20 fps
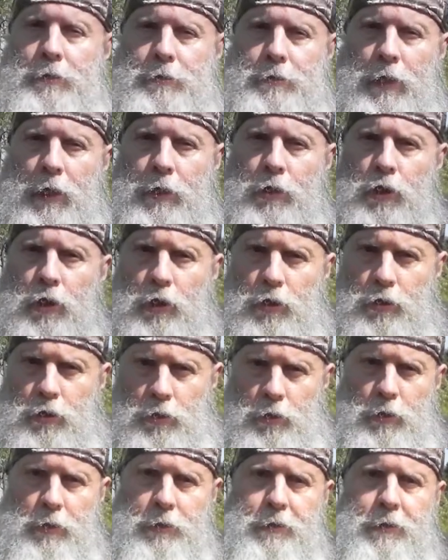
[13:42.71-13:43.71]
take
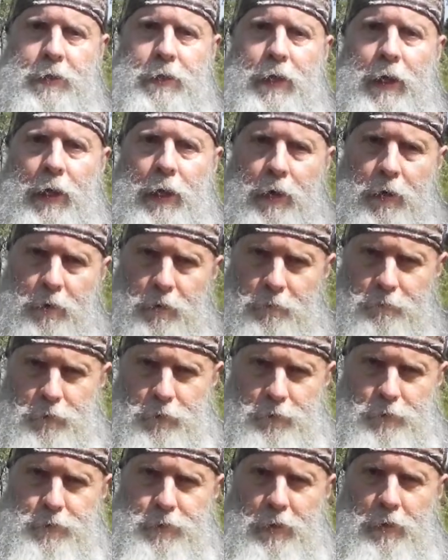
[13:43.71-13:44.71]
good care of
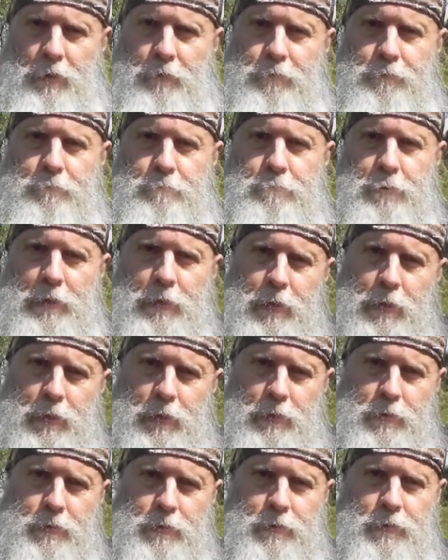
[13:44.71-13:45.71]
yourself,
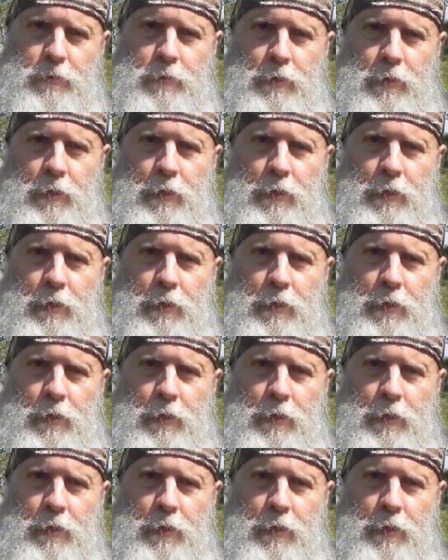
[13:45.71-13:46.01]
please.